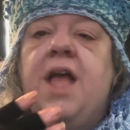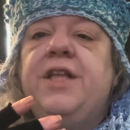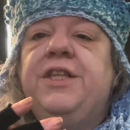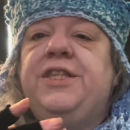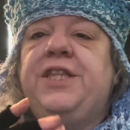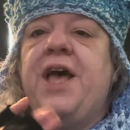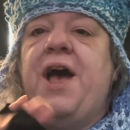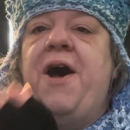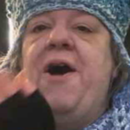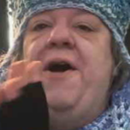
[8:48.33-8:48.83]

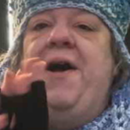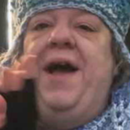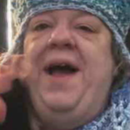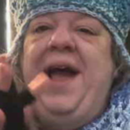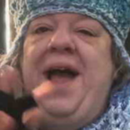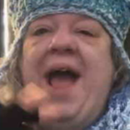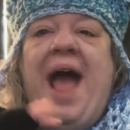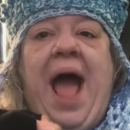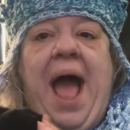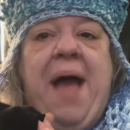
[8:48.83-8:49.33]
So
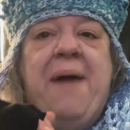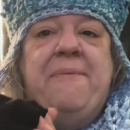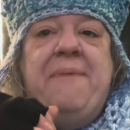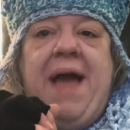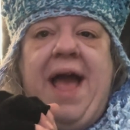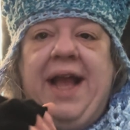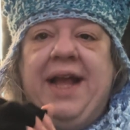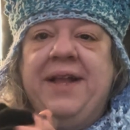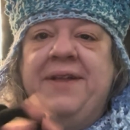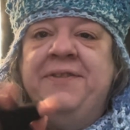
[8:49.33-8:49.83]
I'm
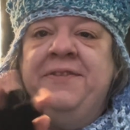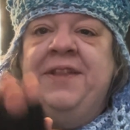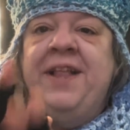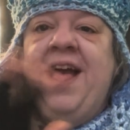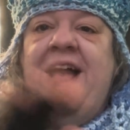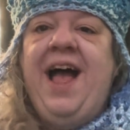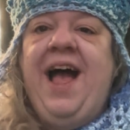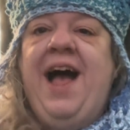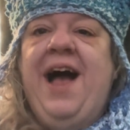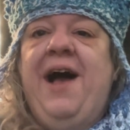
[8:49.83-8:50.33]
back.
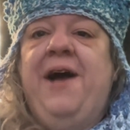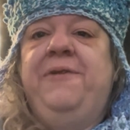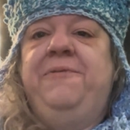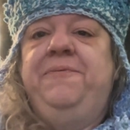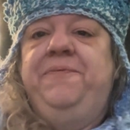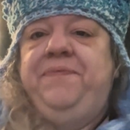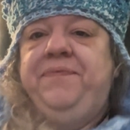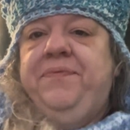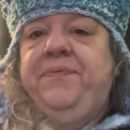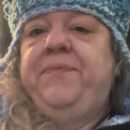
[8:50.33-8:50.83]

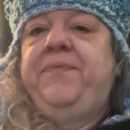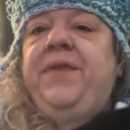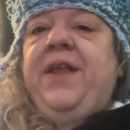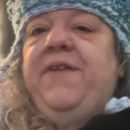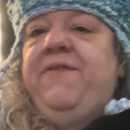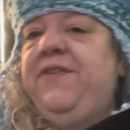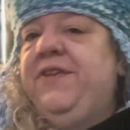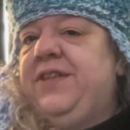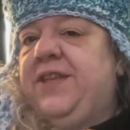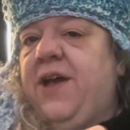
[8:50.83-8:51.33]

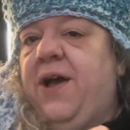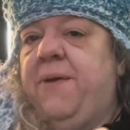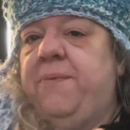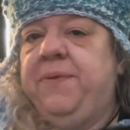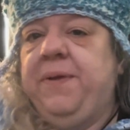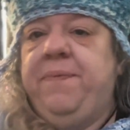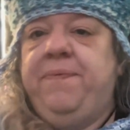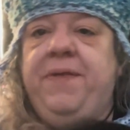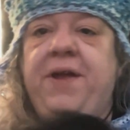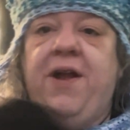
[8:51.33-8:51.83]
If you saw a
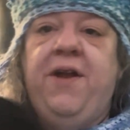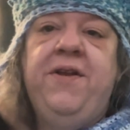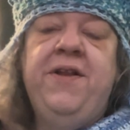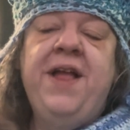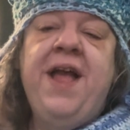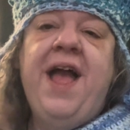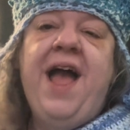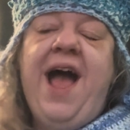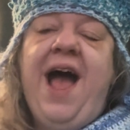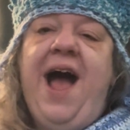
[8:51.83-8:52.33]
blip there.
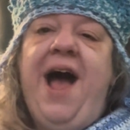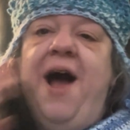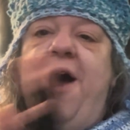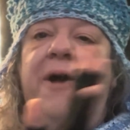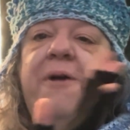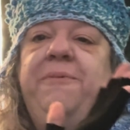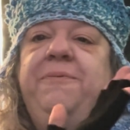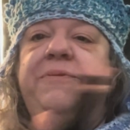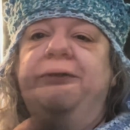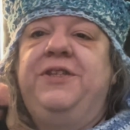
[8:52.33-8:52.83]

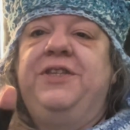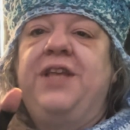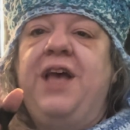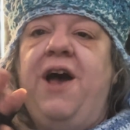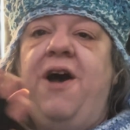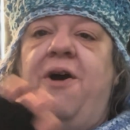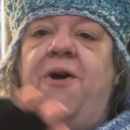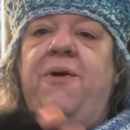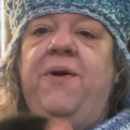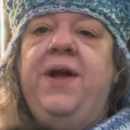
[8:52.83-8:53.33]

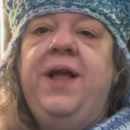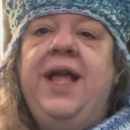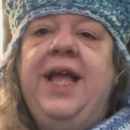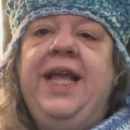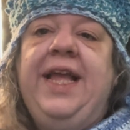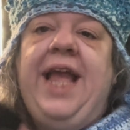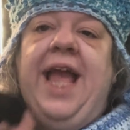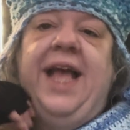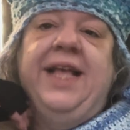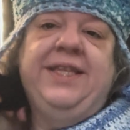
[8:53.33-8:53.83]
So
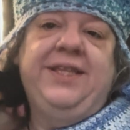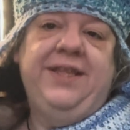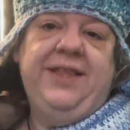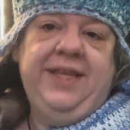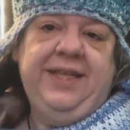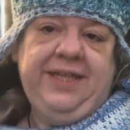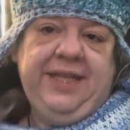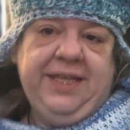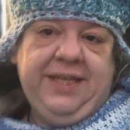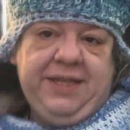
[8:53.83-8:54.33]

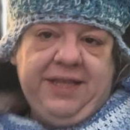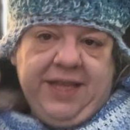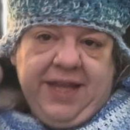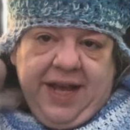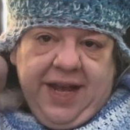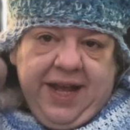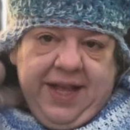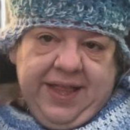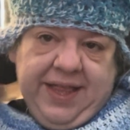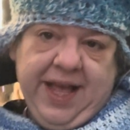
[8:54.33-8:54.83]
this is
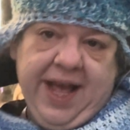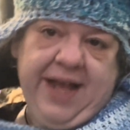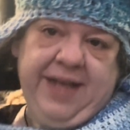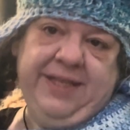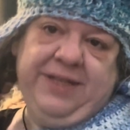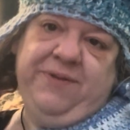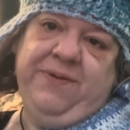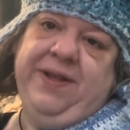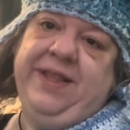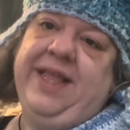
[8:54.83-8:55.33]
the
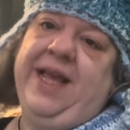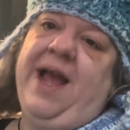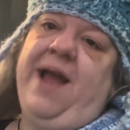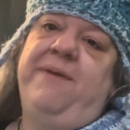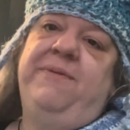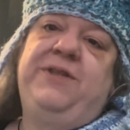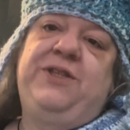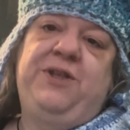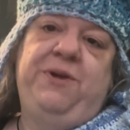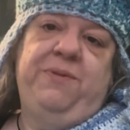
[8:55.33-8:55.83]
Ice Queen thing.
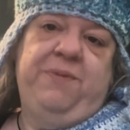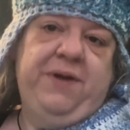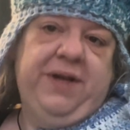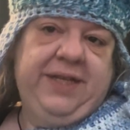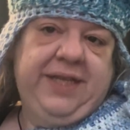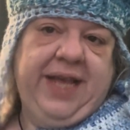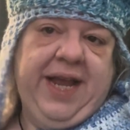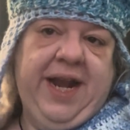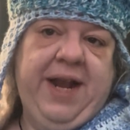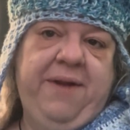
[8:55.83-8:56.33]
I'm super
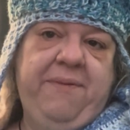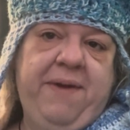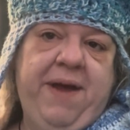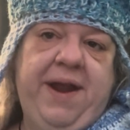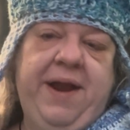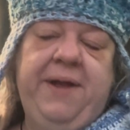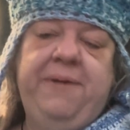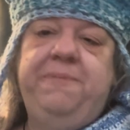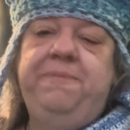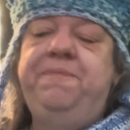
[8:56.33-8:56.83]
excited about
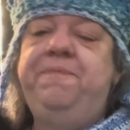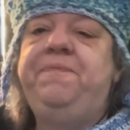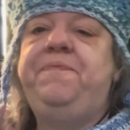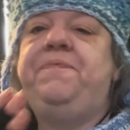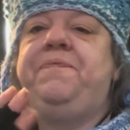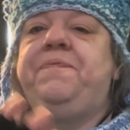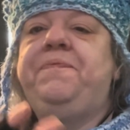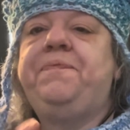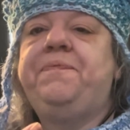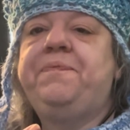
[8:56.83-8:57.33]
it.
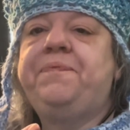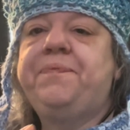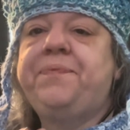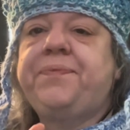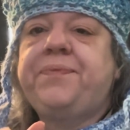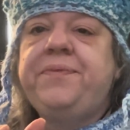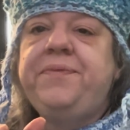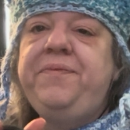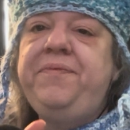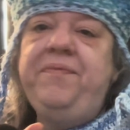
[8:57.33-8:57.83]

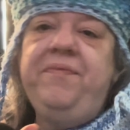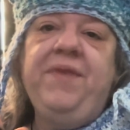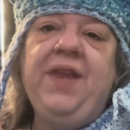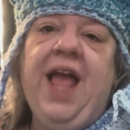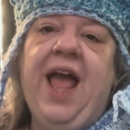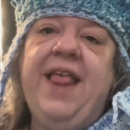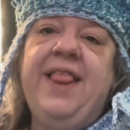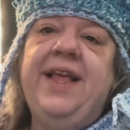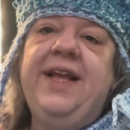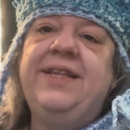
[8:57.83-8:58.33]

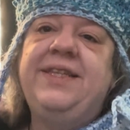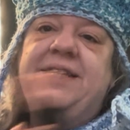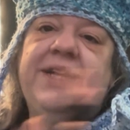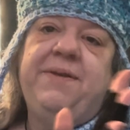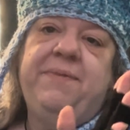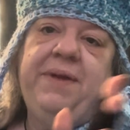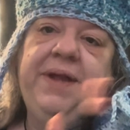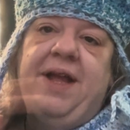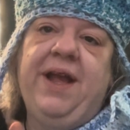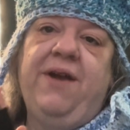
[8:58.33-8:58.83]
I think it's going to
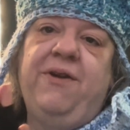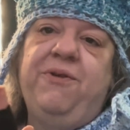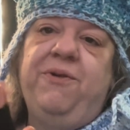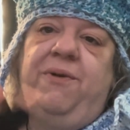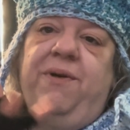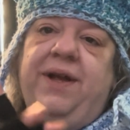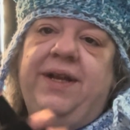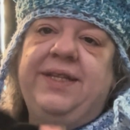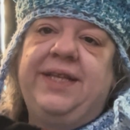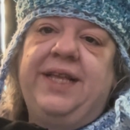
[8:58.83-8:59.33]
be a
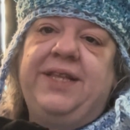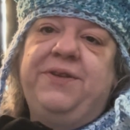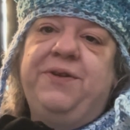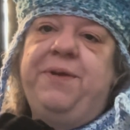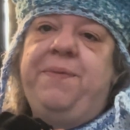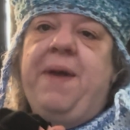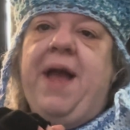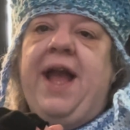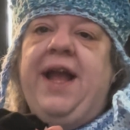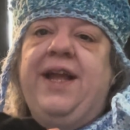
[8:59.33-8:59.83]
cool accessory
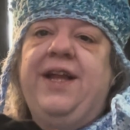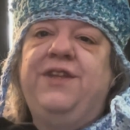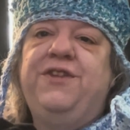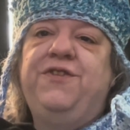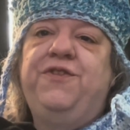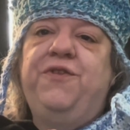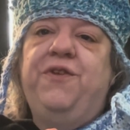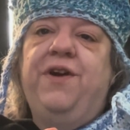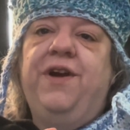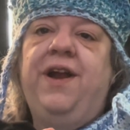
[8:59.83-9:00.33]
package
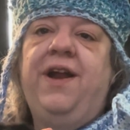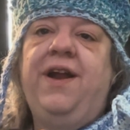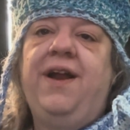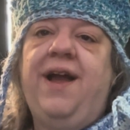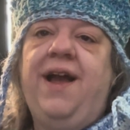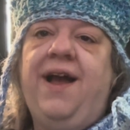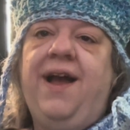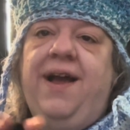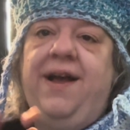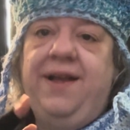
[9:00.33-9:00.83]

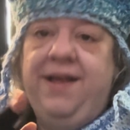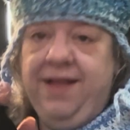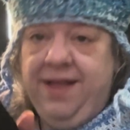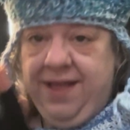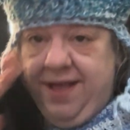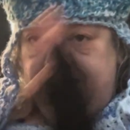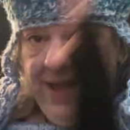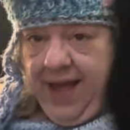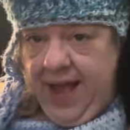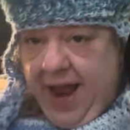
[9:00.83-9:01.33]
for
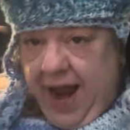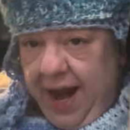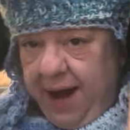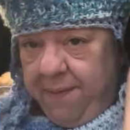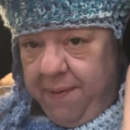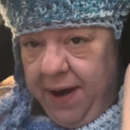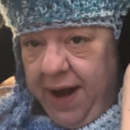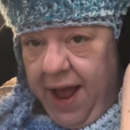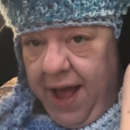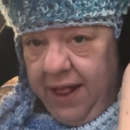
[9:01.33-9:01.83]

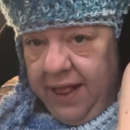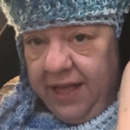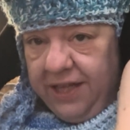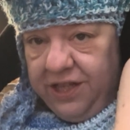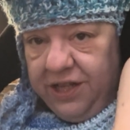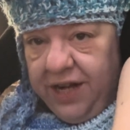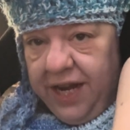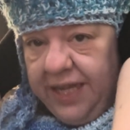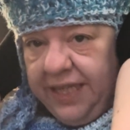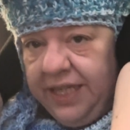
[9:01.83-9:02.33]
anybody. I'll let
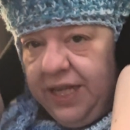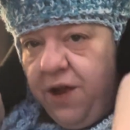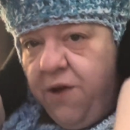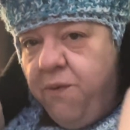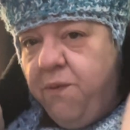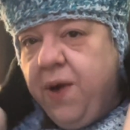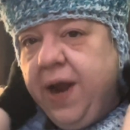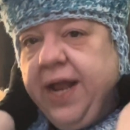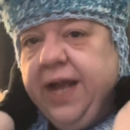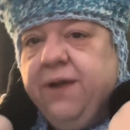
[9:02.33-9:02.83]
you guys know
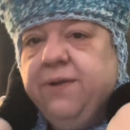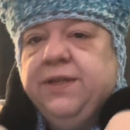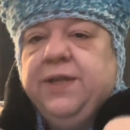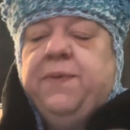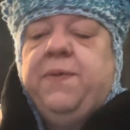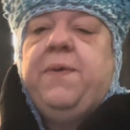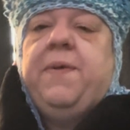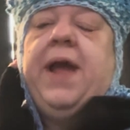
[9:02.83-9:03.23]
when it goes up on my